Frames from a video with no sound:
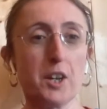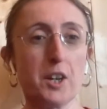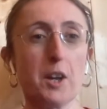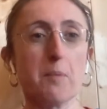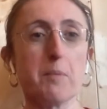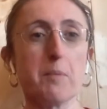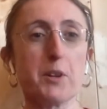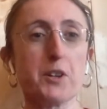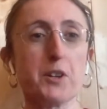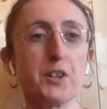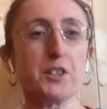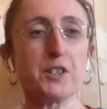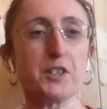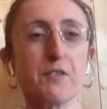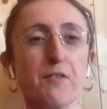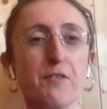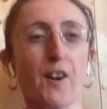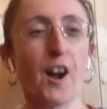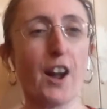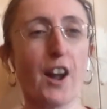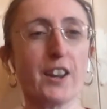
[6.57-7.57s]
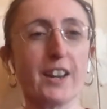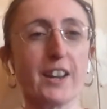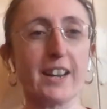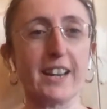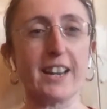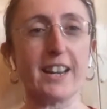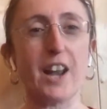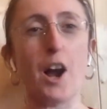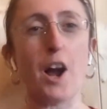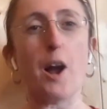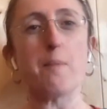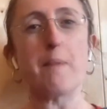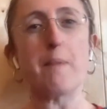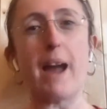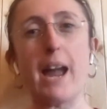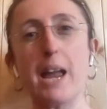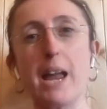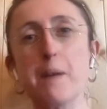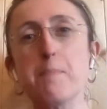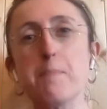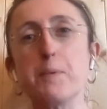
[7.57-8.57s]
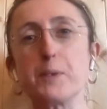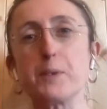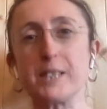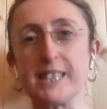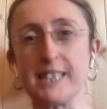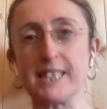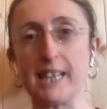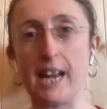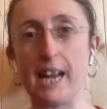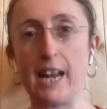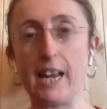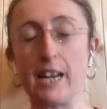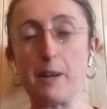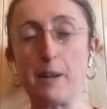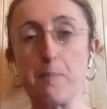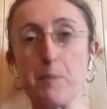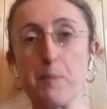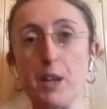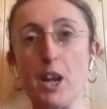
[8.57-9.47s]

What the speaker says: because finally I'm able to say